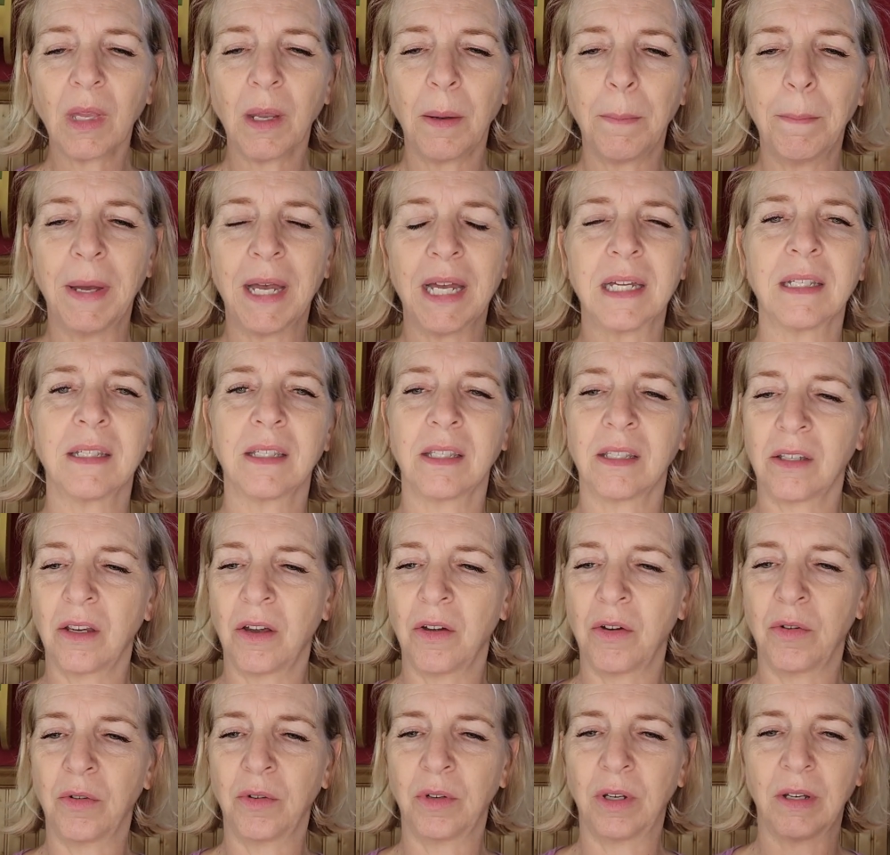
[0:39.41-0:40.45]
But
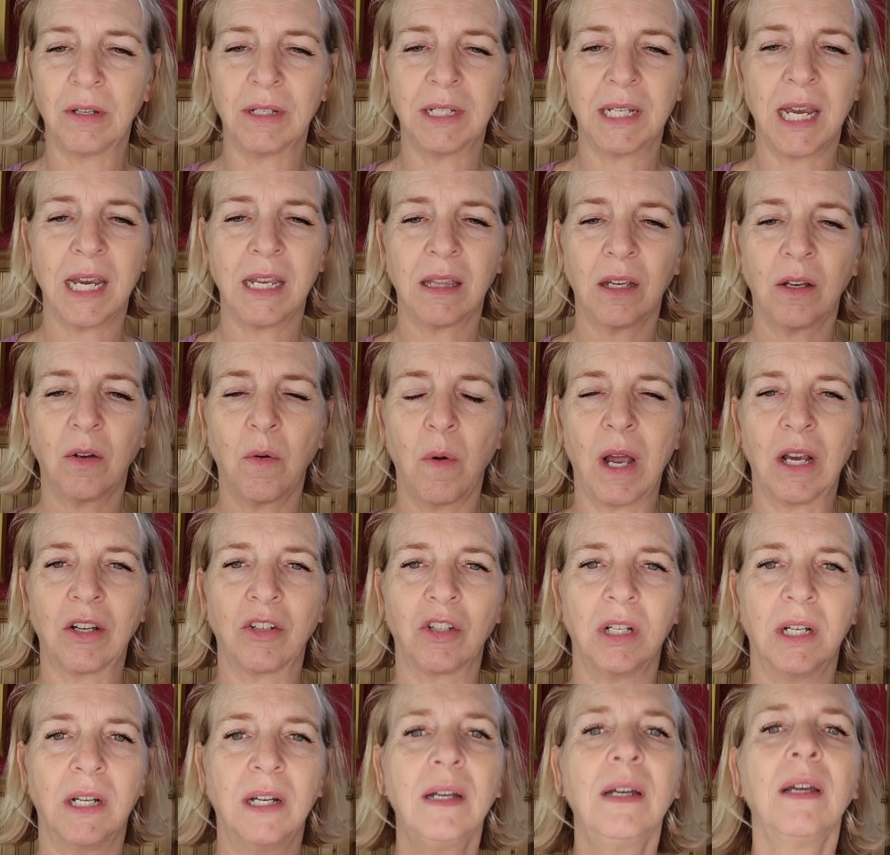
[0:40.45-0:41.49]
so you take the Gua
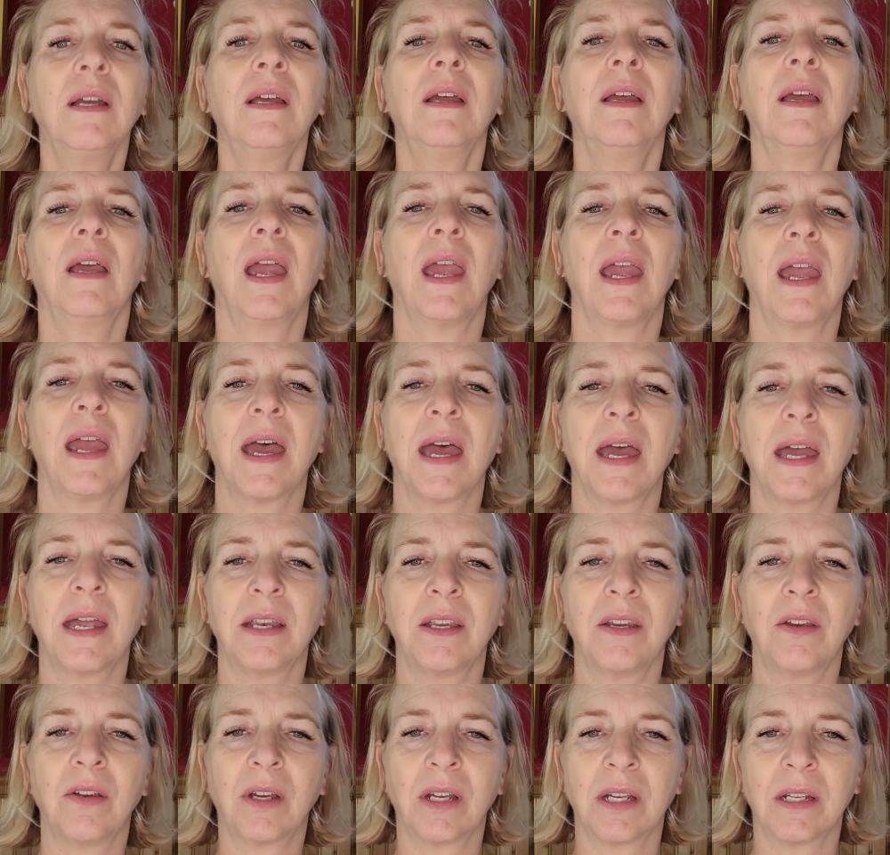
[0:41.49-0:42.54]
Sha
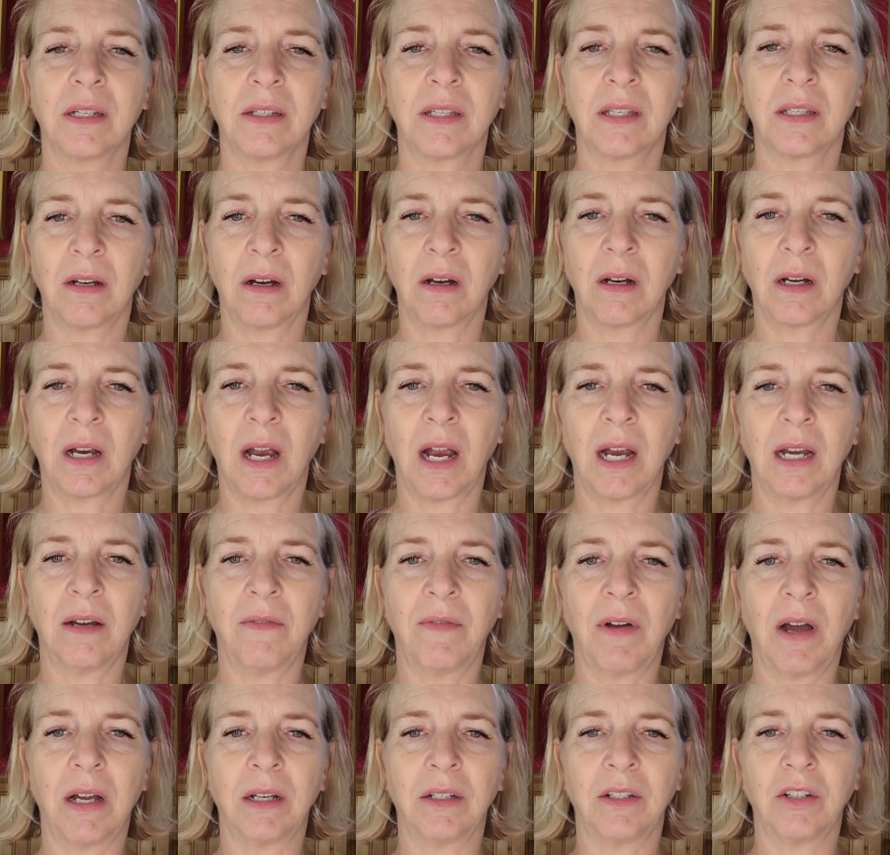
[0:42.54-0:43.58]
and you can start kind of
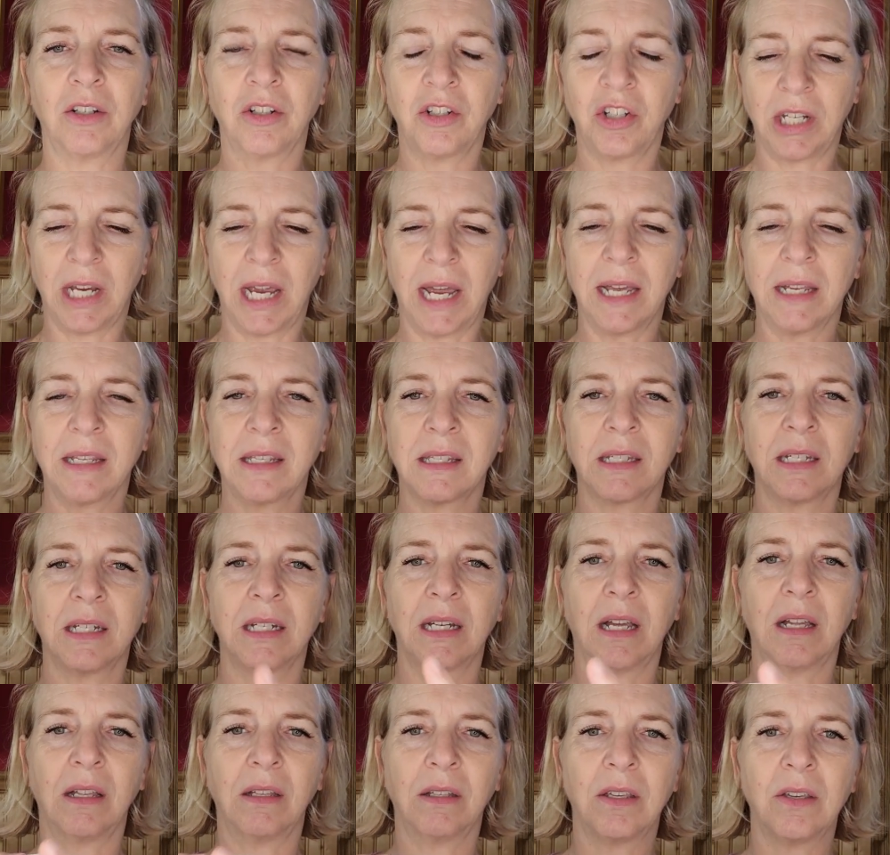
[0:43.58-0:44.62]
on your chest, and
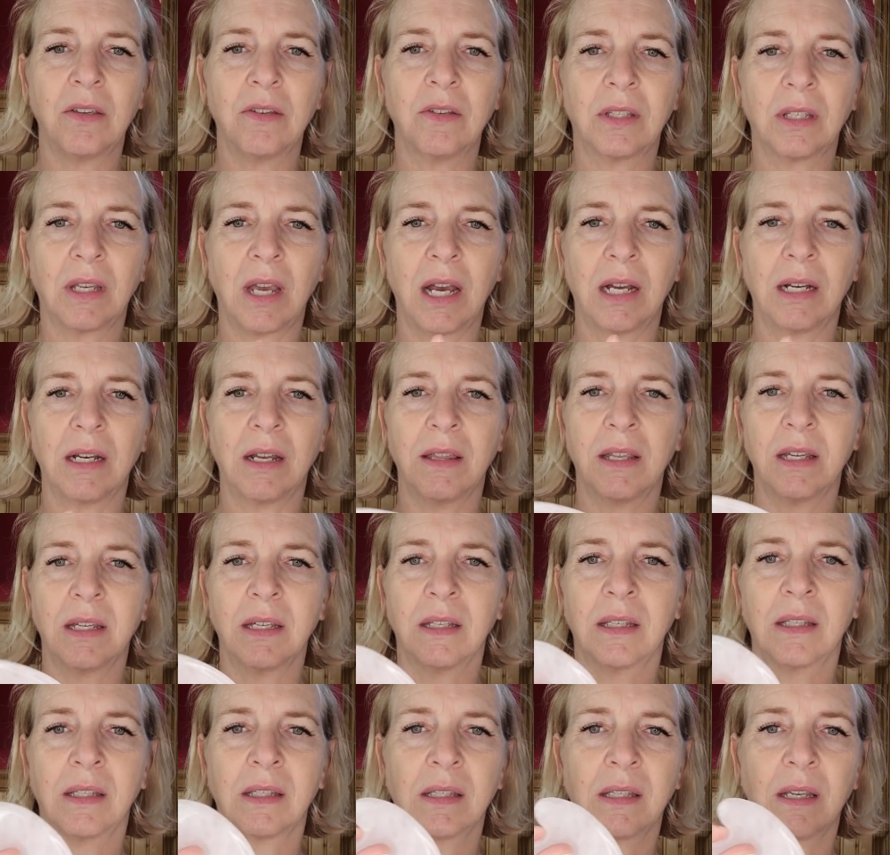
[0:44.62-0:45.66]
I'll use kind of
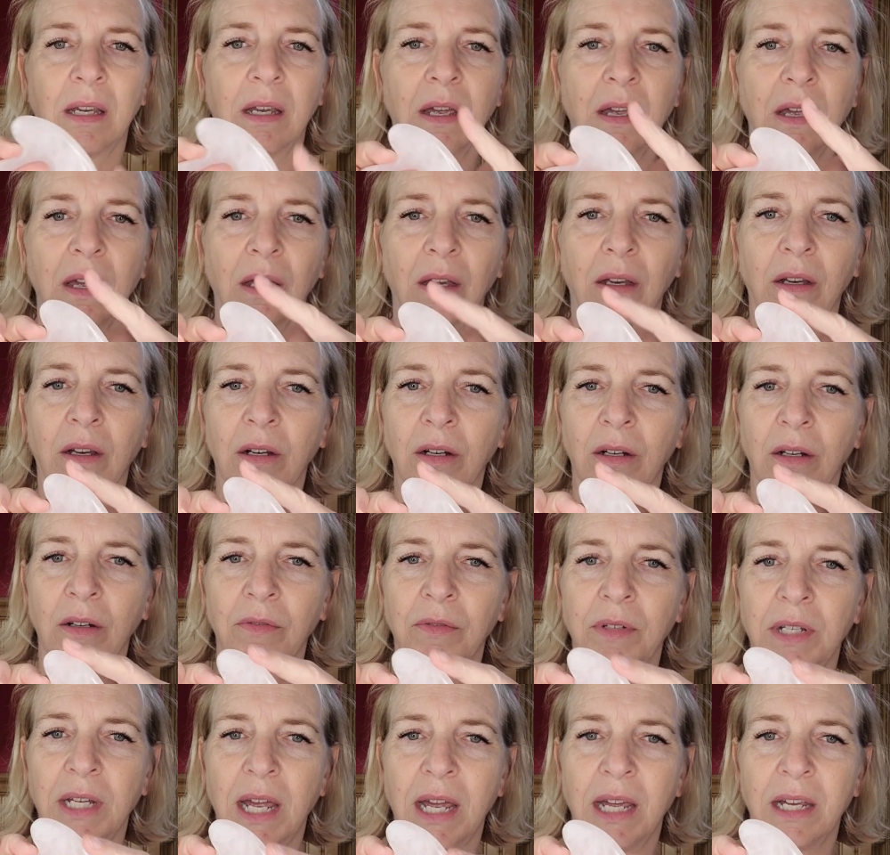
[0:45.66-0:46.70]
this
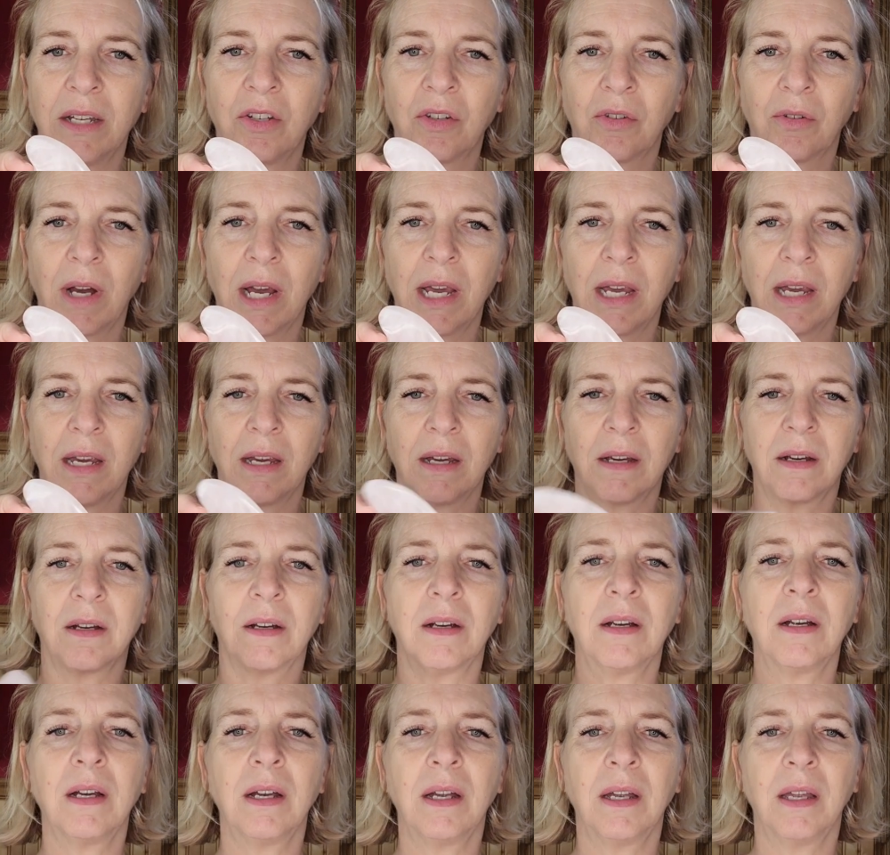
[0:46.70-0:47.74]
curved edge right
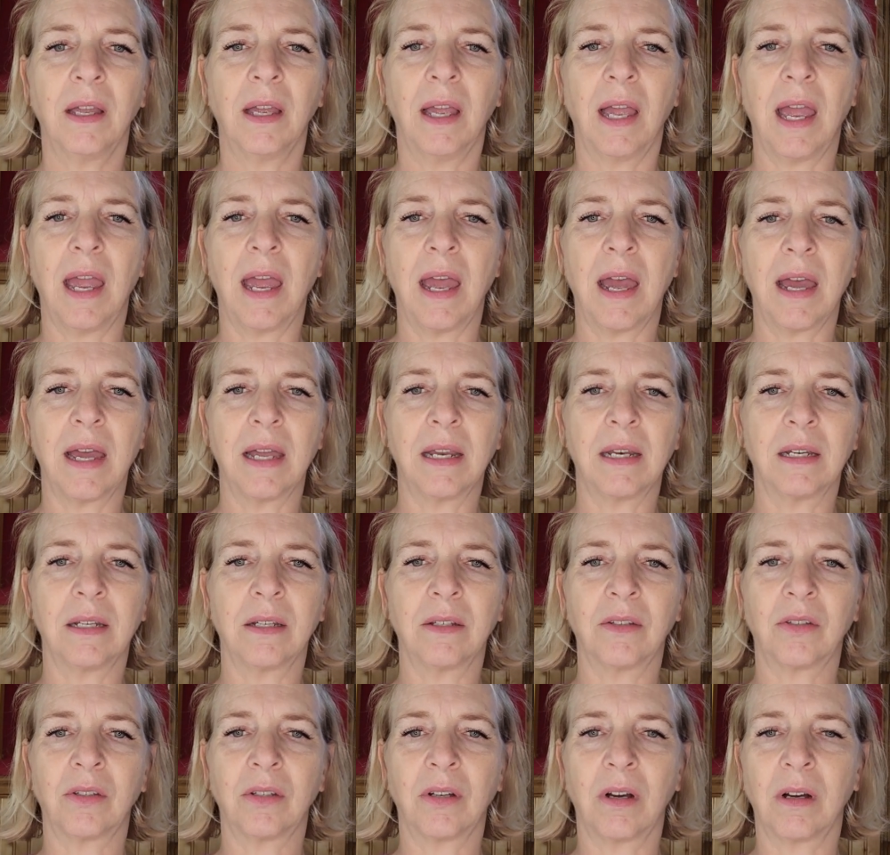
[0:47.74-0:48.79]
here and
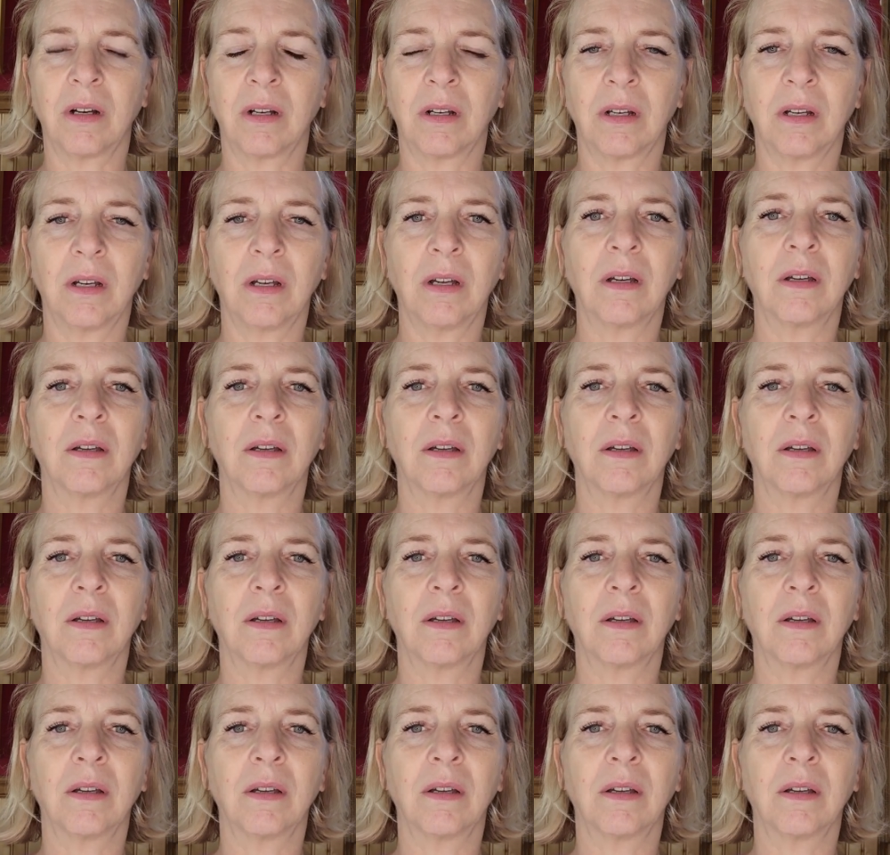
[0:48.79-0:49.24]
start